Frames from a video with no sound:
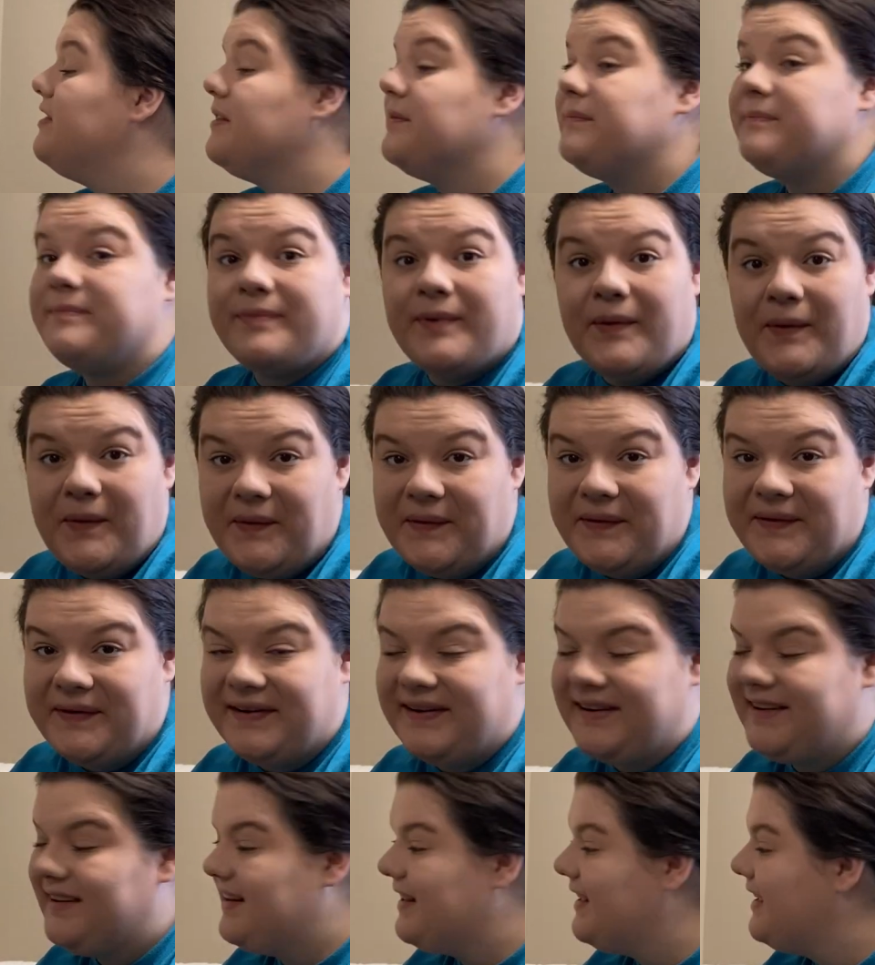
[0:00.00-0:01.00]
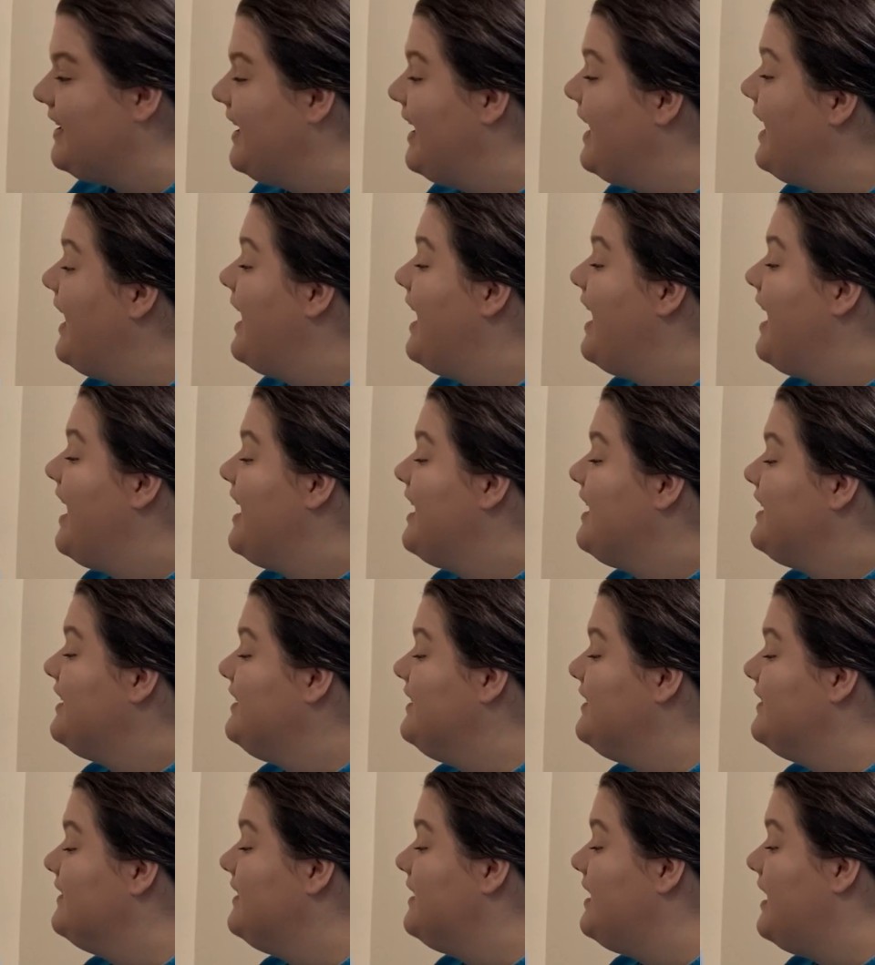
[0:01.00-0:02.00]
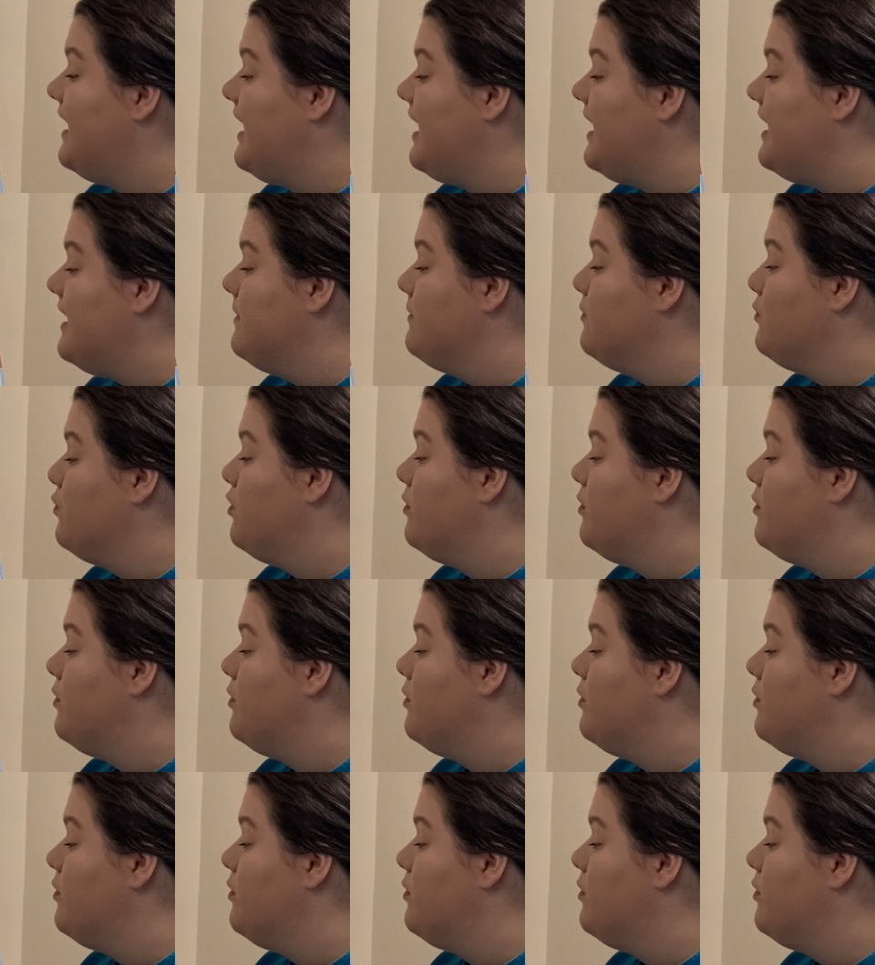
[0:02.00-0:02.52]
board, your name